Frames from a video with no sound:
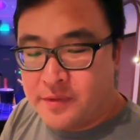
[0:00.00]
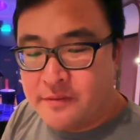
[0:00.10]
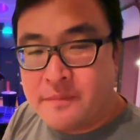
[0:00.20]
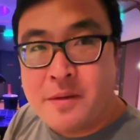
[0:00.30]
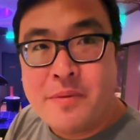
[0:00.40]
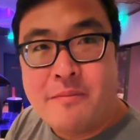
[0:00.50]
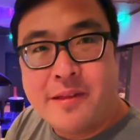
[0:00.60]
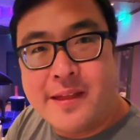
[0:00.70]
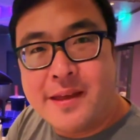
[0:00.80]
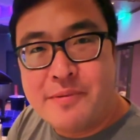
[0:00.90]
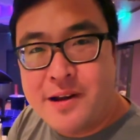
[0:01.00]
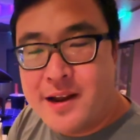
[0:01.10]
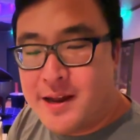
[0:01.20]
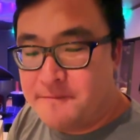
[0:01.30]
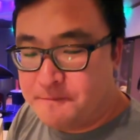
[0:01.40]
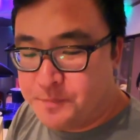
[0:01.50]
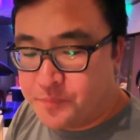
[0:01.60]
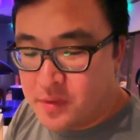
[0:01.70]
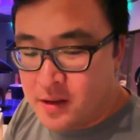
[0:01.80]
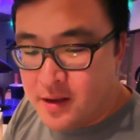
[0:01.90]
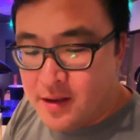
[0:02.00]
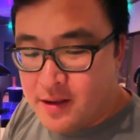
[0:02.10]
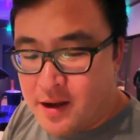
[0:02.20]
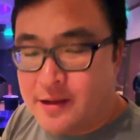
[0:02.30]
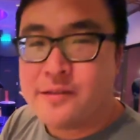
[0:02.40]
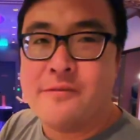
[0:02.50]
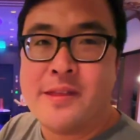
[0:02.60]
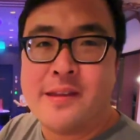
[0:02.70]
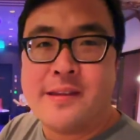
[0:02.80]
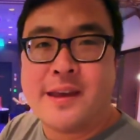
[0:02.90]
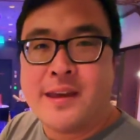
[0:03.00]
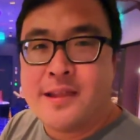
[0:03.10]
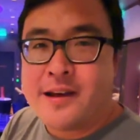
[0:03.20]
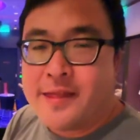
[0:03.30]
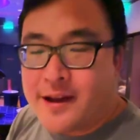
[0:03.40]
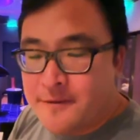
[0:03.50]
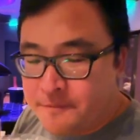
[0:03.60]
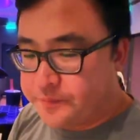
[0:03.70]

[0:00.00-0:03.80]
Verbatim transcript: from the bubble that they put on it also with the tequila in there.